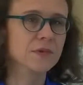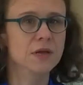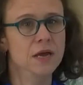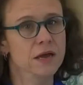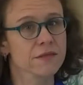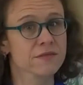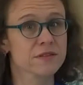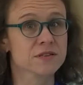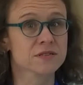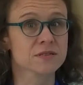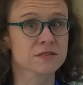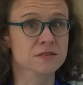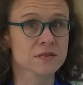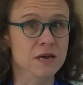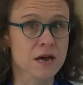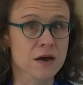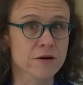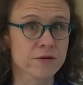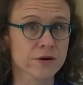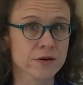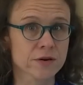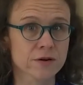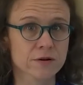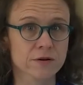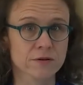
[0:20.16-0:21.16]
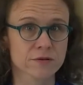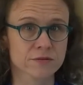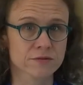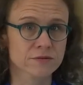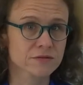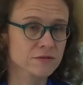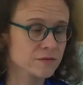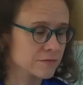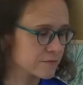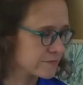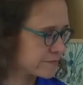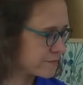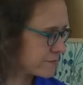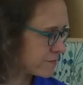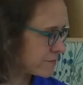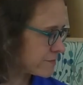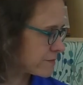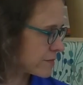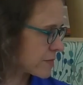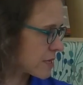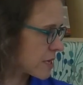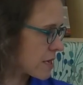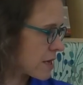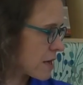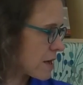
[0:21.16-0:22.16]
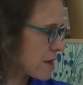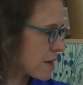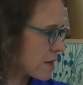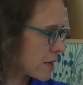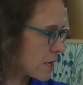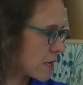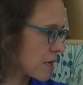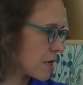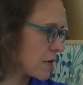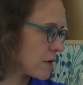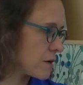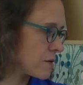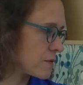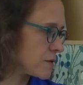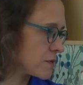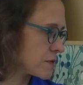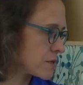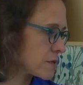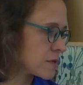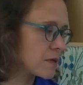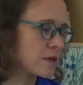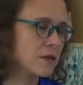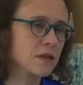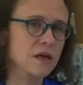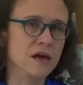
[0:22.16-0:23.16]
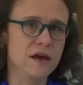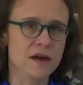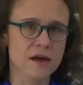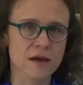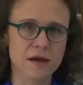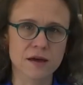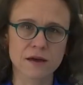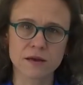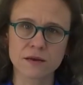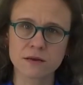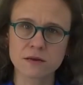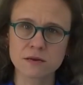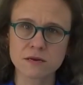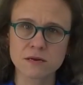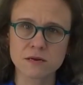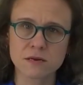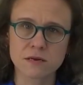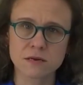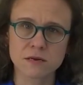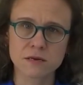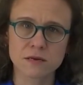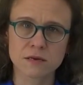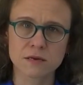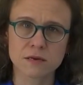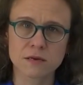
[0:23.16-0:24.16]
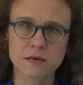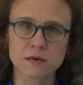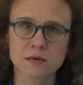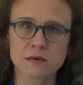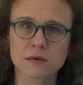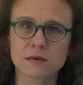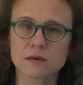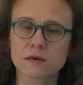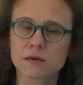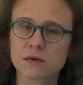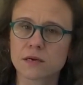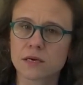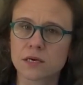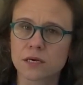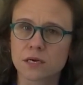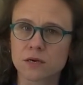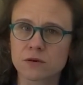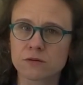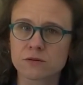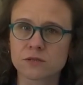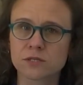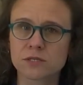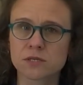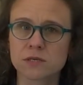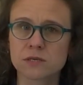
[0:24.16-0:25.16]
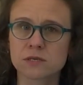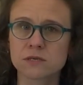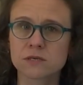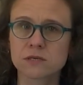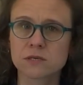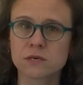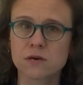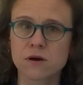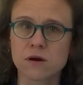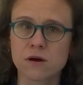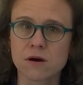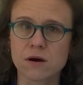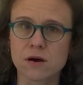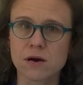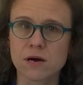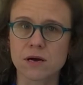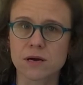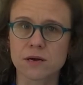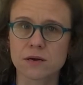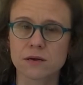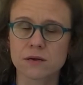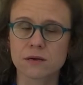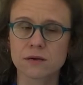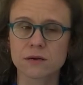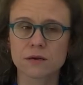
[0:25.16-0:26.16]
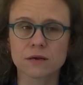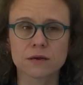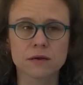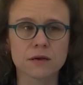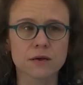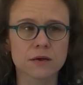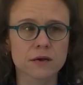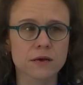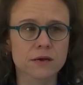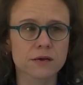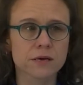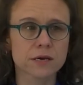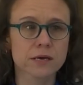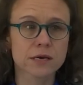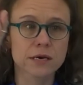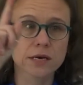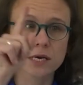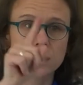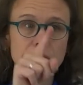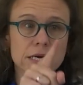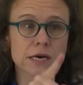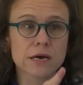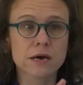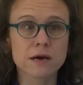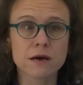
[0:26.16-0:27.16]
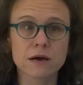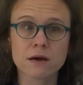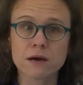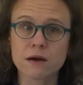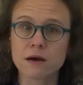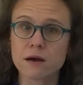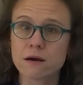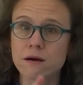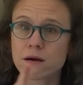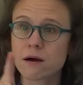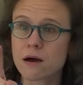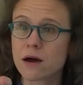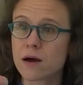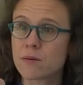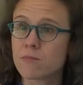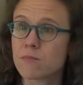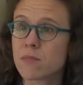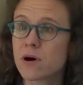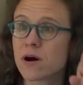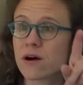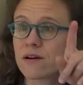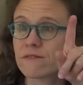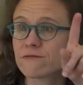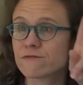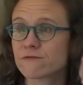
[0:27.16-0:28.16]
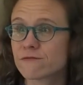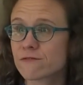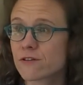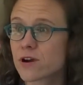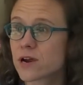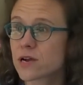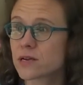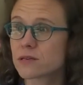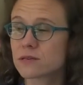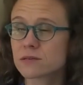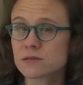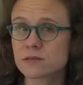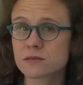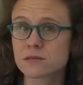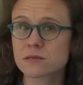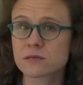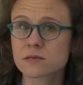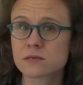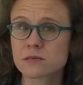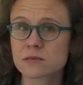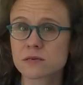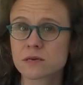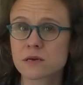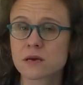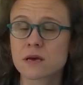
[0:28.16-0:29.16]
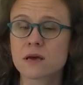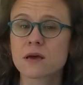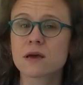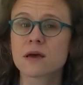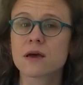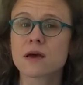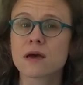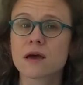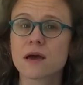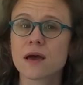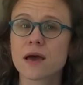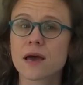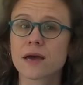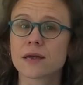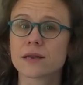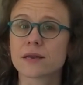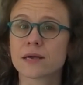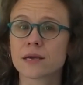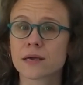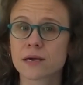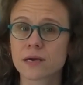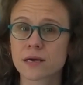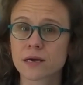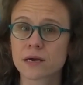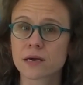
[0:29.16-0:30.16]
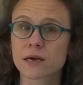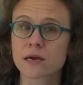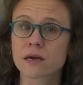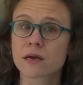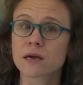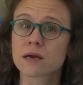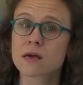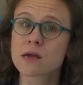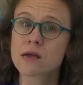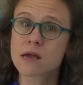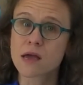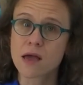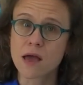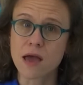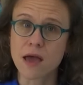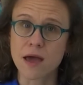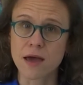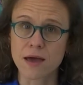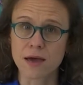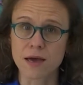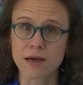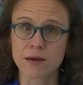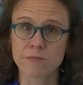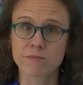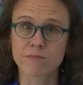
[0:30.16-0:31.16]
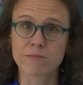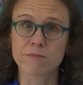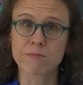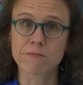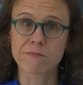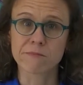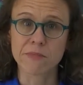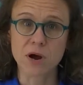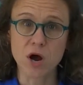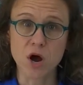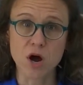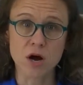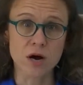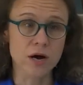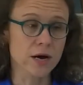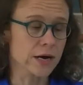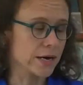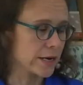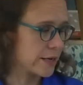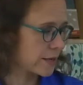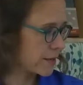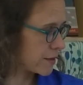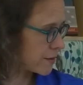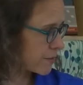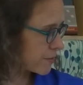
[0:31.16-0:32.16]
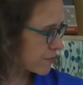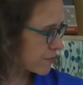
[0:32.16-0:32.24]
and this is how it goes. Here is the land, here is the sky, here are my friends, and here am I.